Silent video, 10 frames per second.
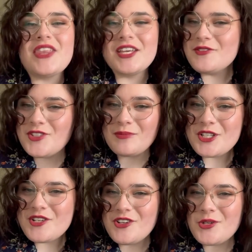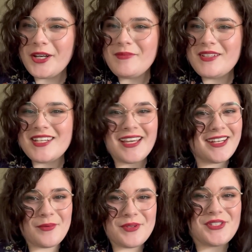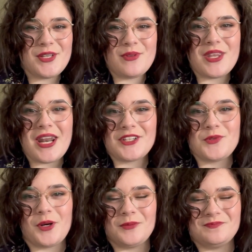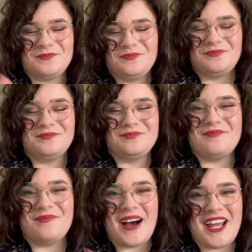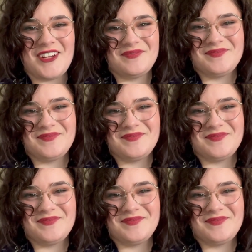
Thank you so much for joining me today, and I will see you in the next one. Bye.